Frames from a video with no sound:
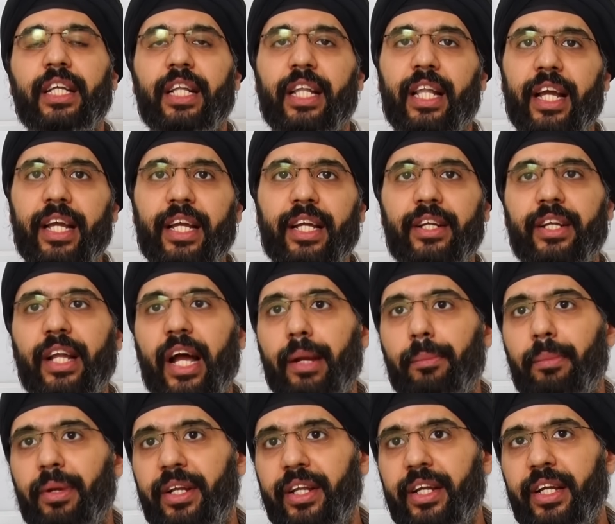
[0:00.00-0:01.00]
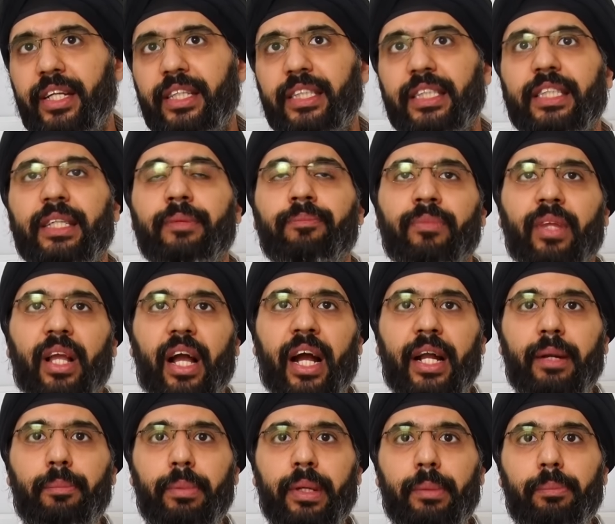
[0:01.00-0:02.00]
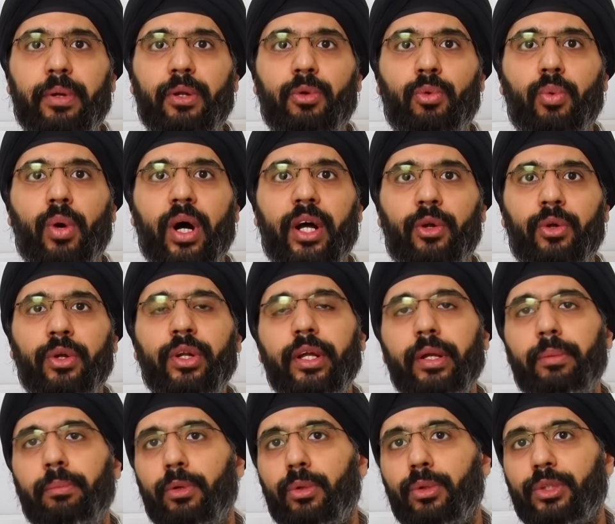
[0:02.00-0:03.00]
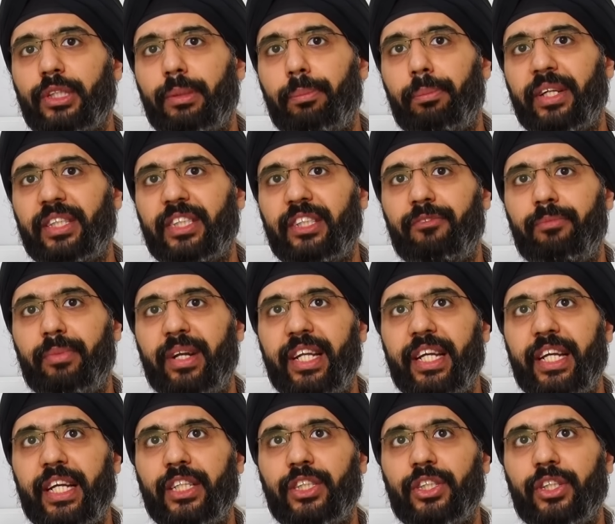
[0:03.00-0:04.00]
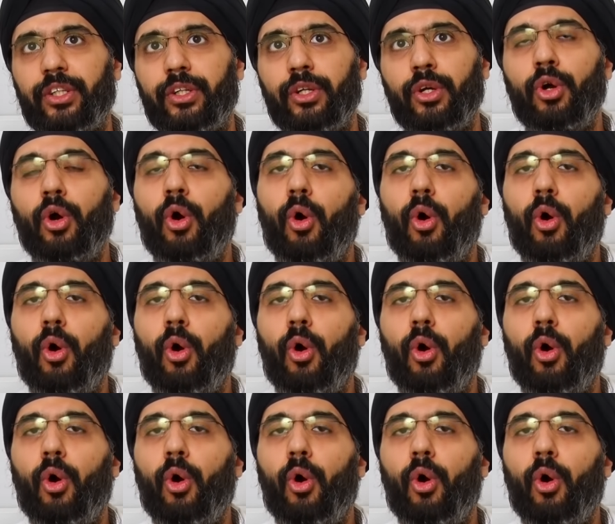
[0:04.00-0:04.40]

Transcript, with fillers: like diabetics and people who are on immunosuppressive medication.